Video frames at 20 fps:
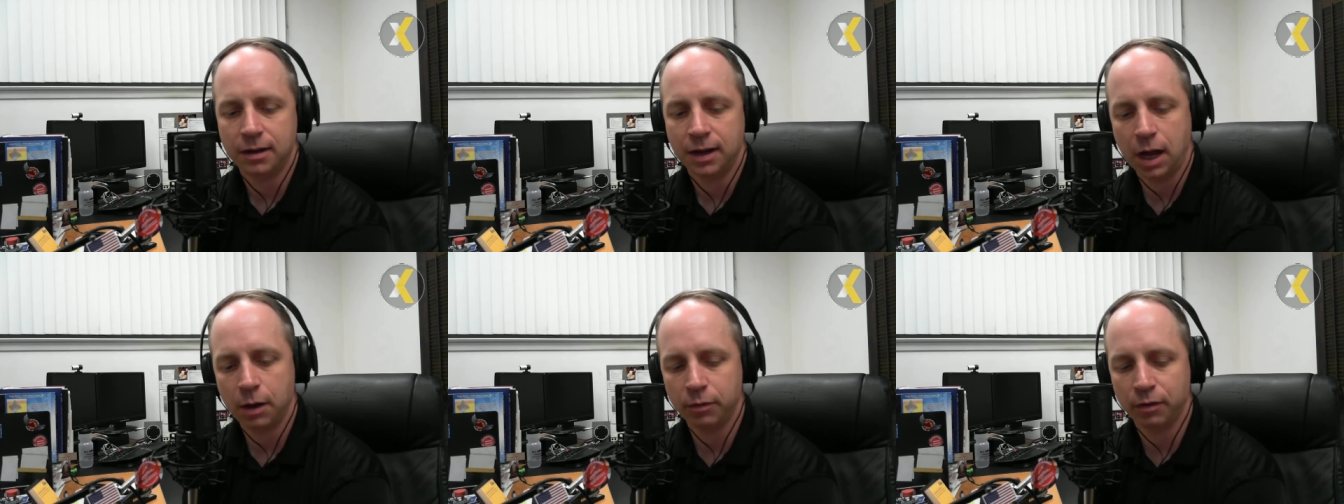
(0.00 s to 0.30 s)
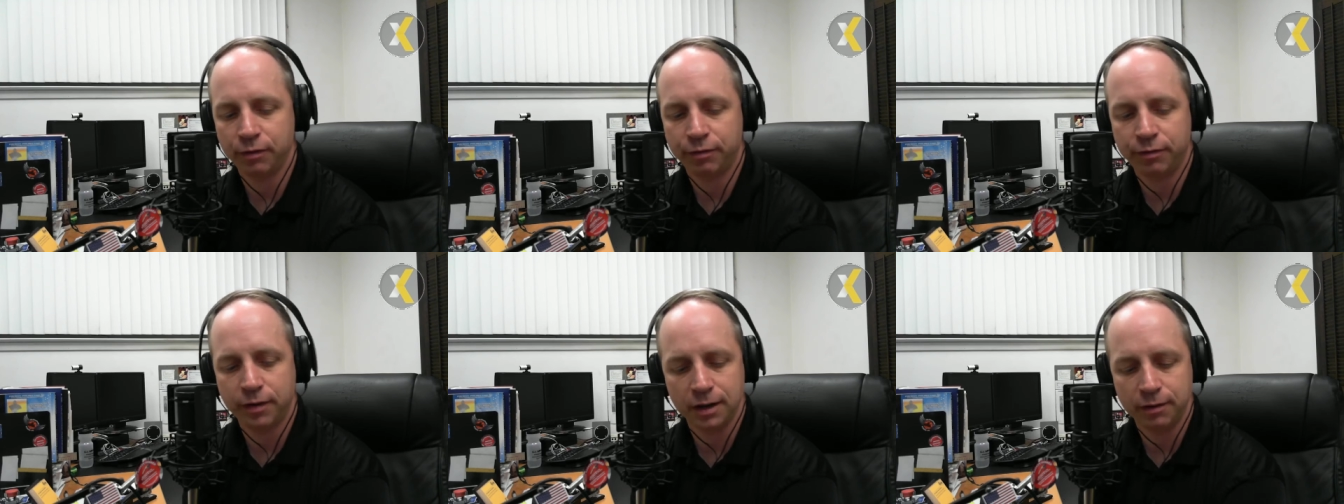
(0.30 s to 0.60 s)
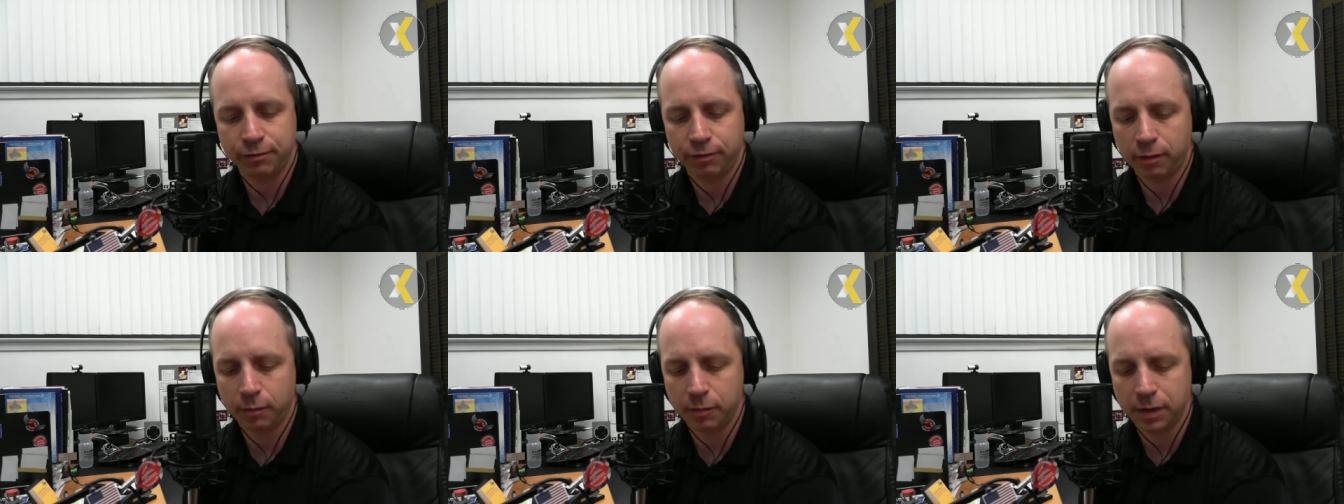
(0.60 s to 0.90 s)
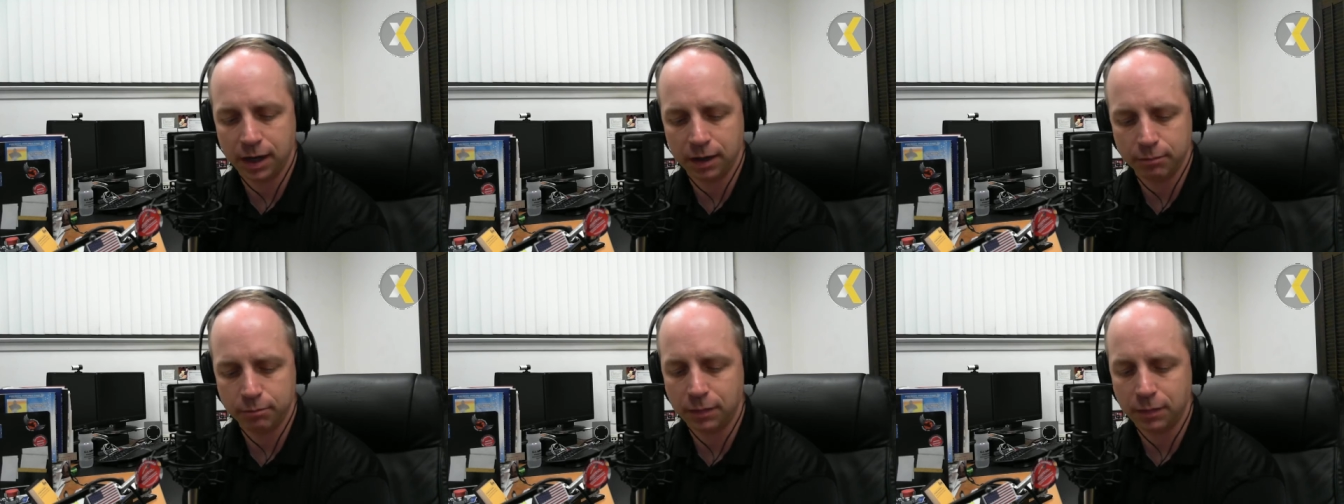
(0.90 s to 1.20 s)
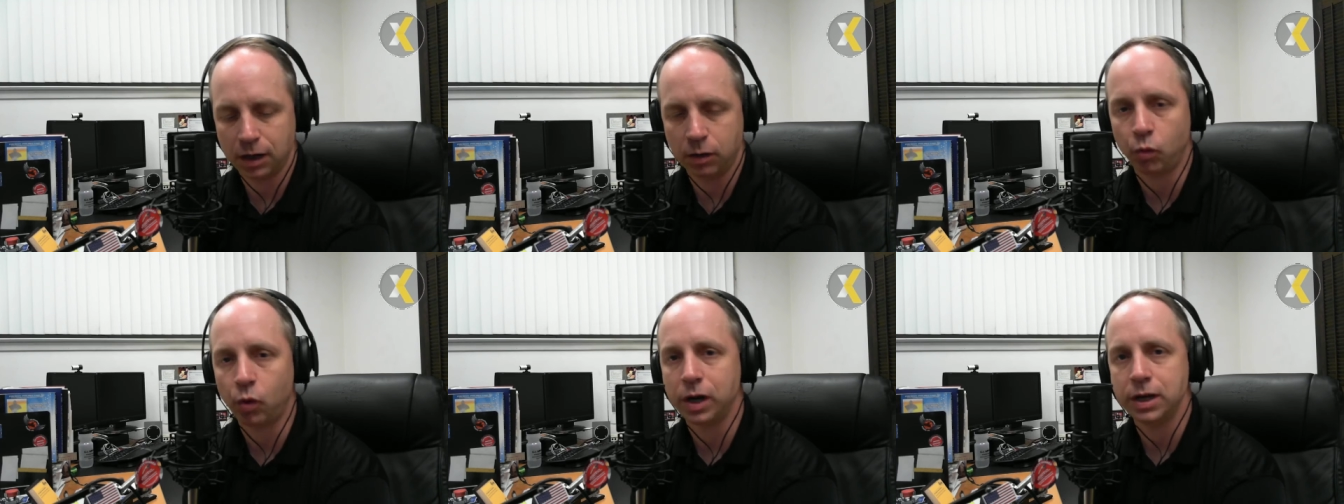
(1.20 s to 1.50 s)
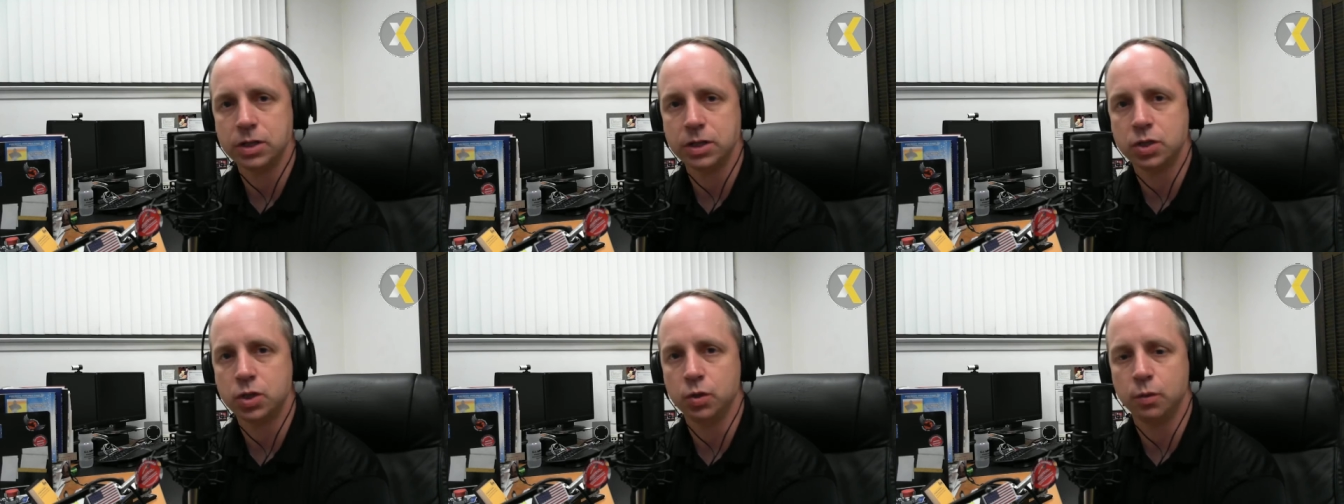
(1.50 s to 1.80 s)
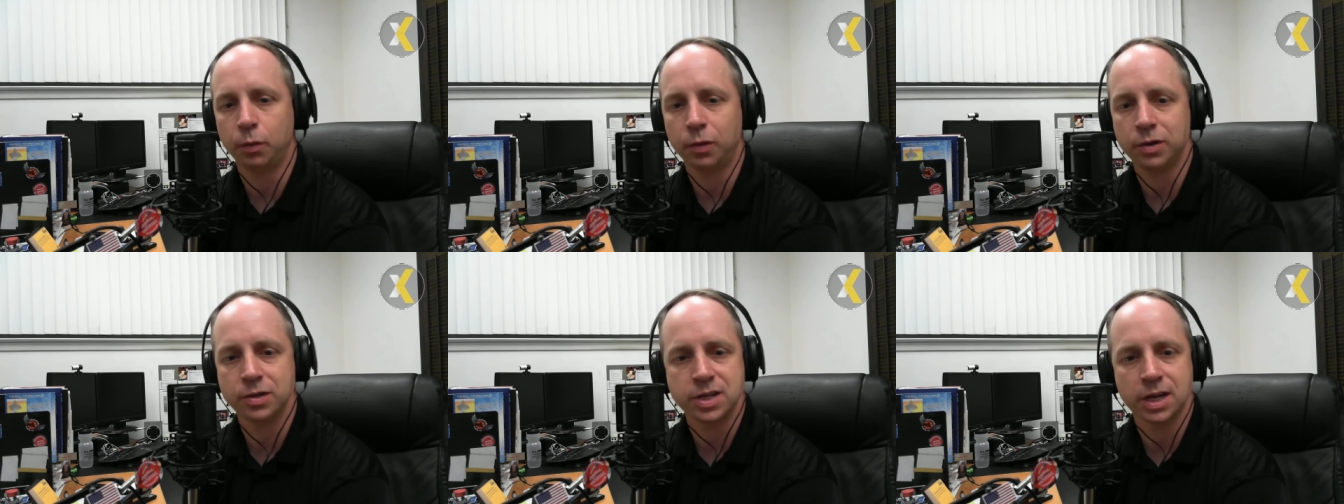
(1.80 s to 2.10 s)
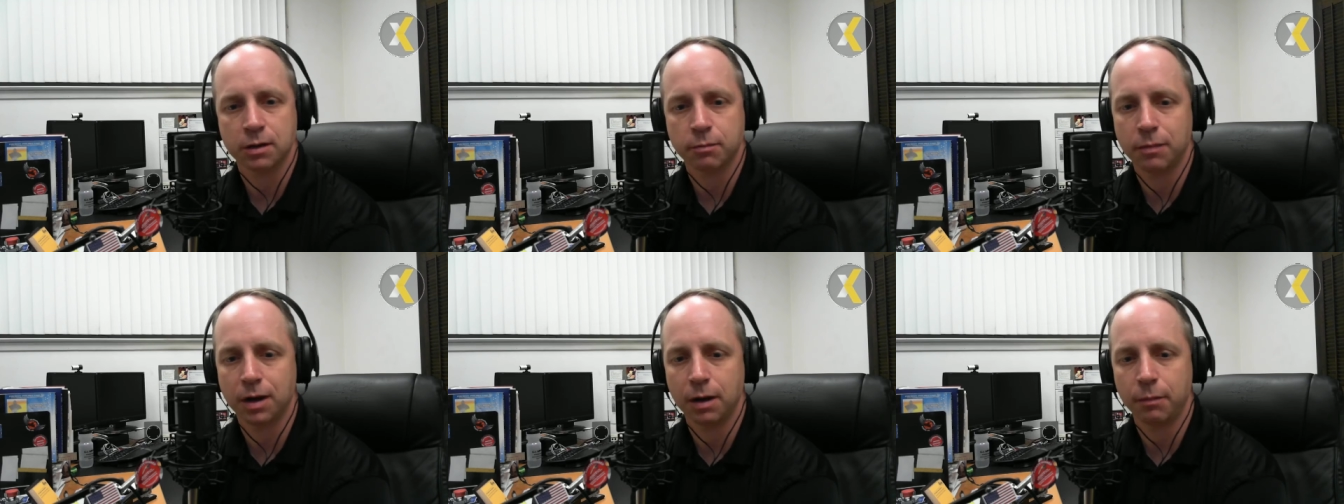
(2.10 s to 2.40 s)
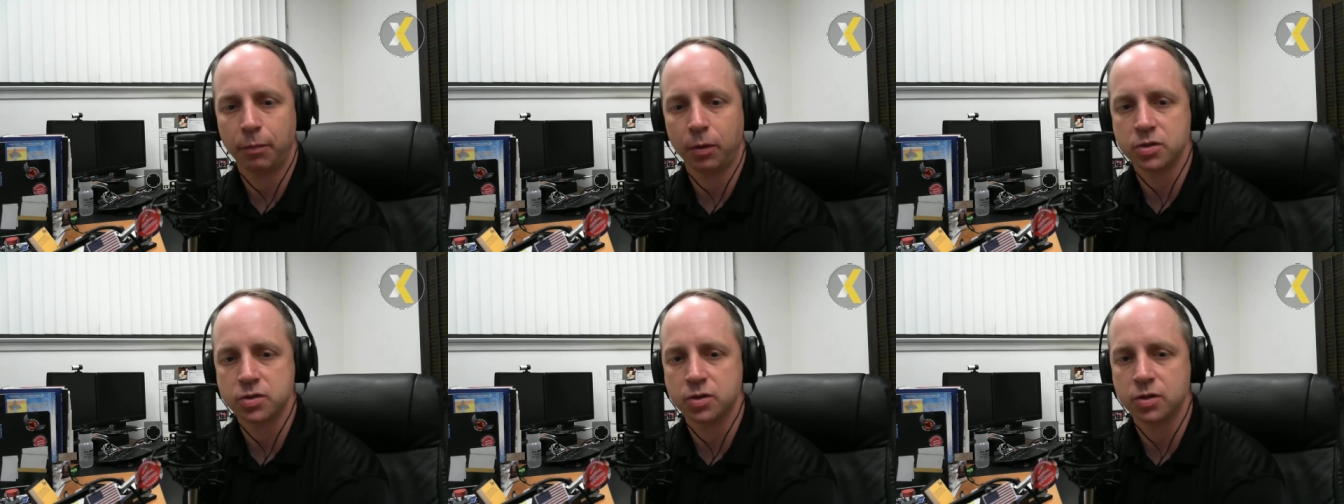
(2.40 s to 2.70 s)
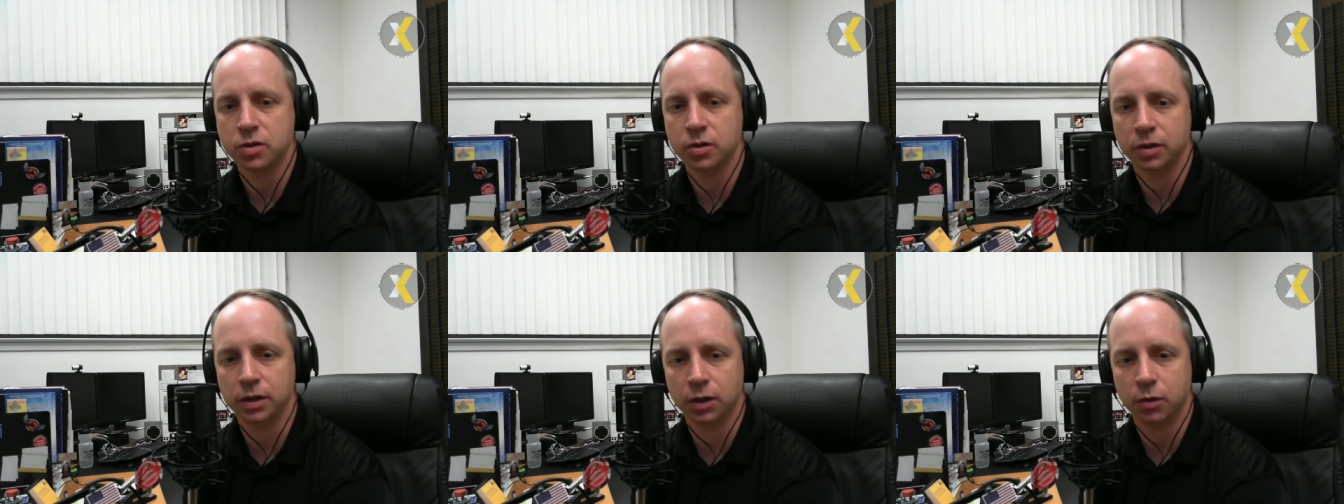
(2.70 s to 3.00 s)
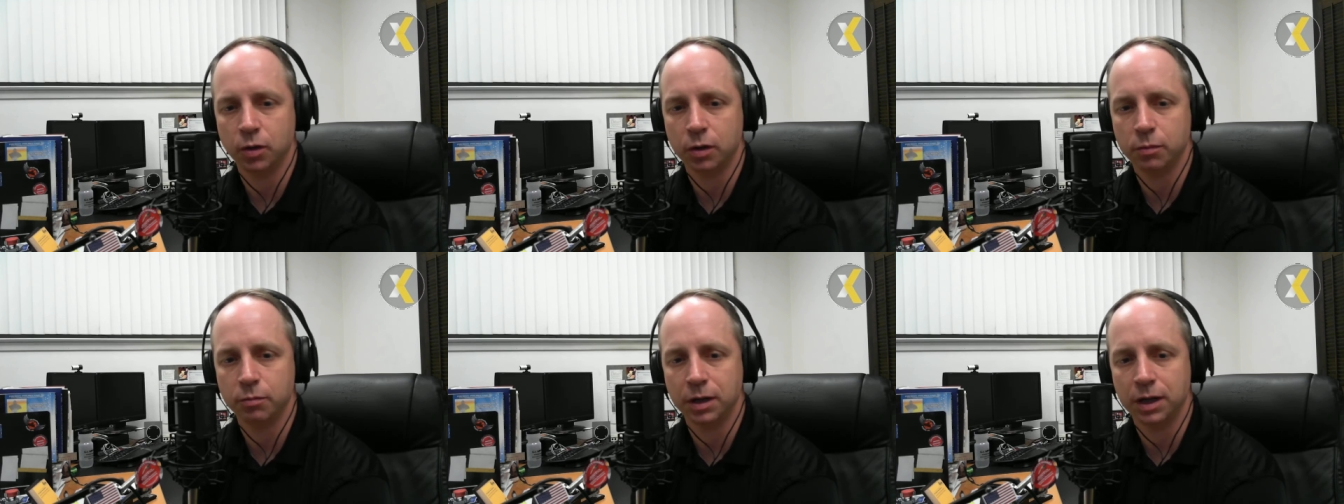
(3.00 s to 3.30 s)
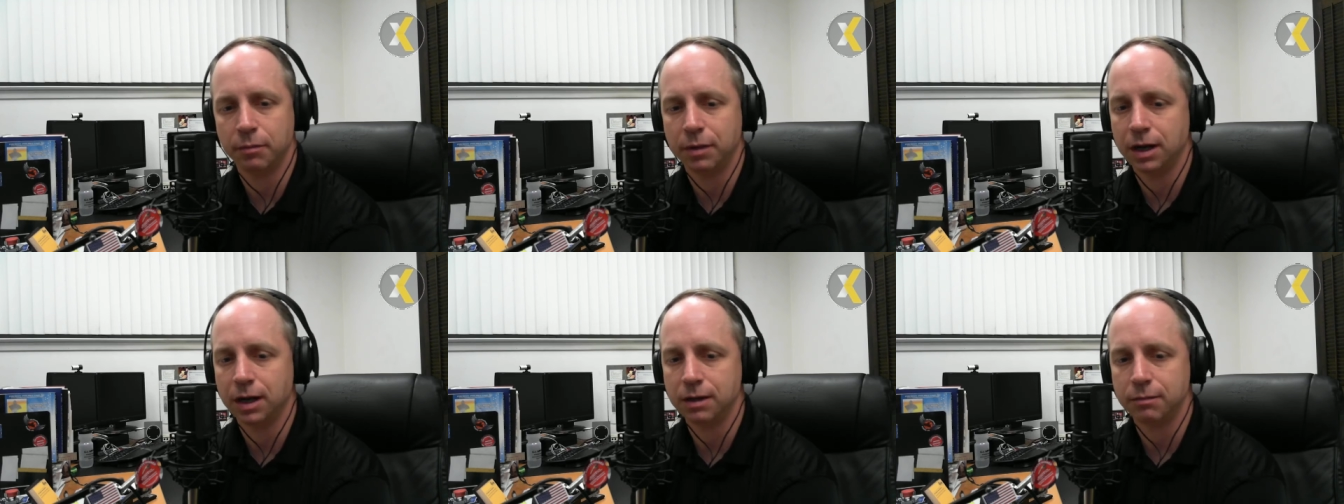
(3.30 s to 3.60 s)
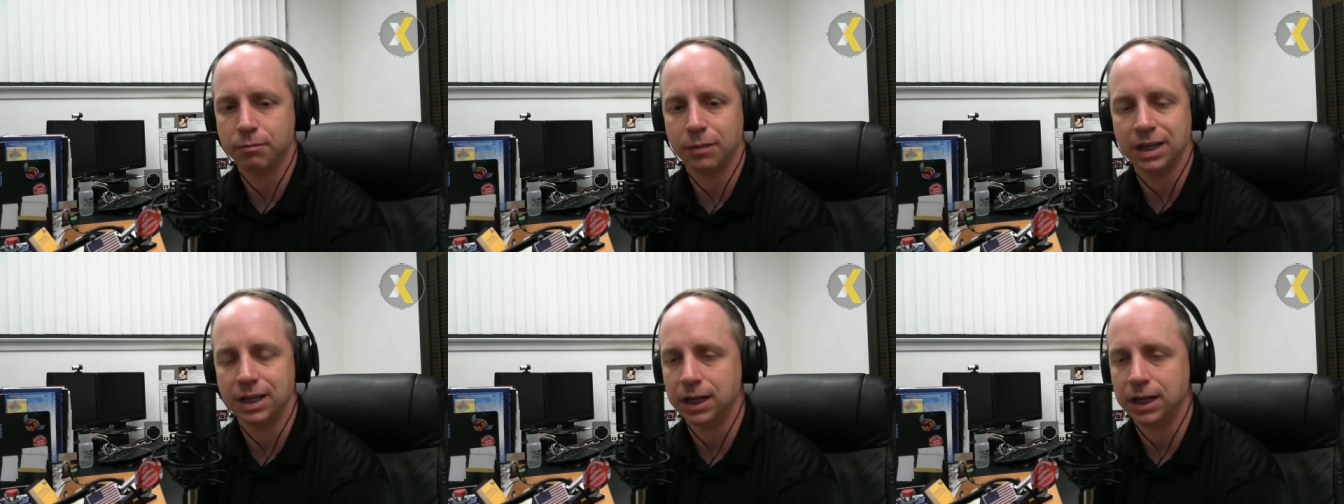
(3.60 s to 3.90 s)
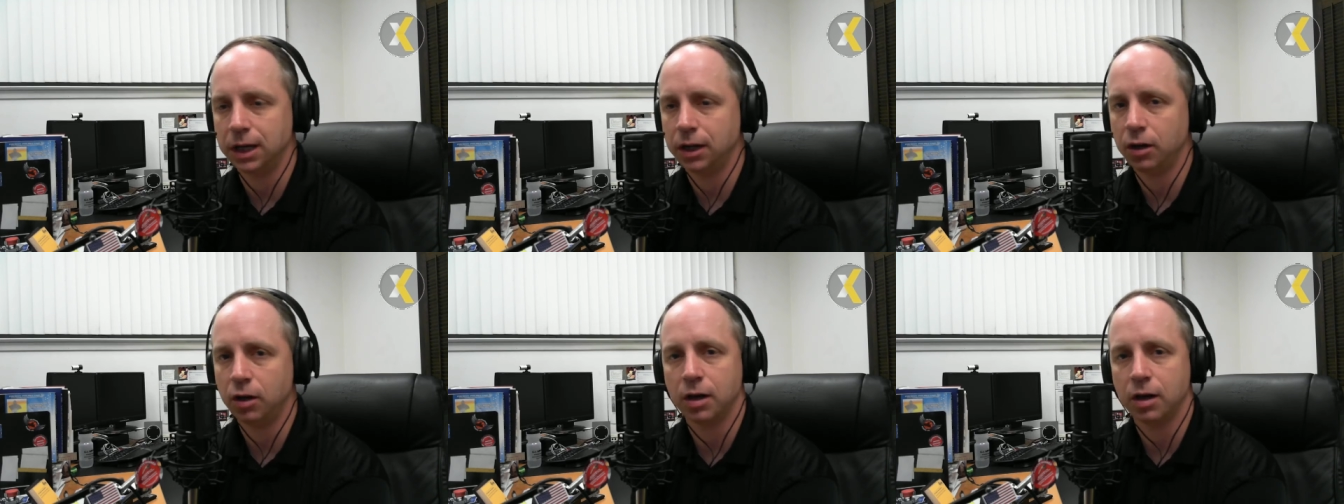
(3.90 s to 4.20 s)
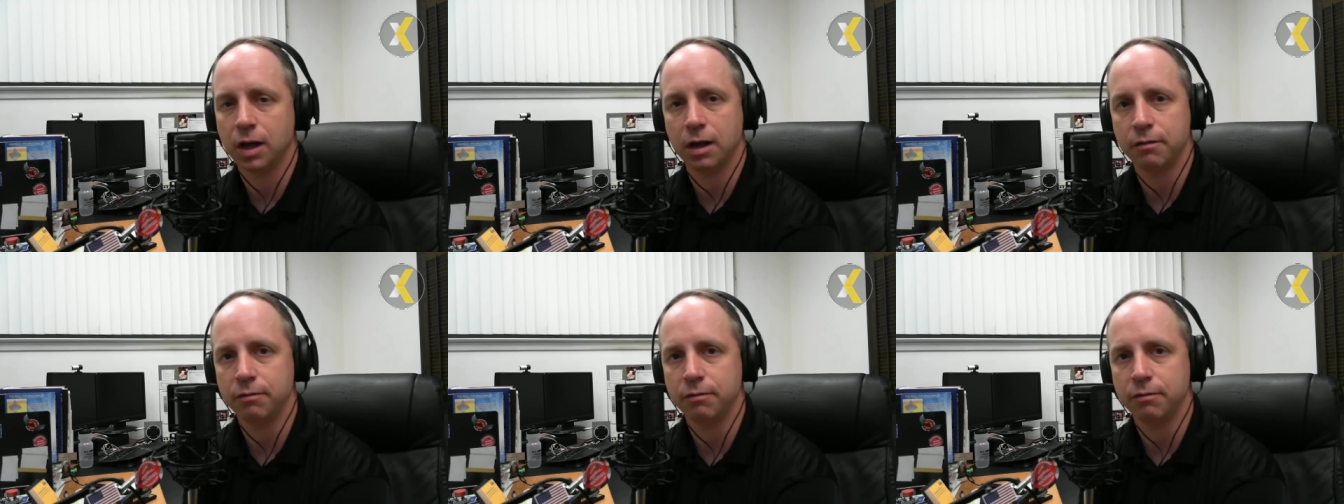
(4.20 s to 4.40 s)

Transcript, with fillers: I will fight for my, my right to protect my personal equipment, my, my gear, and I,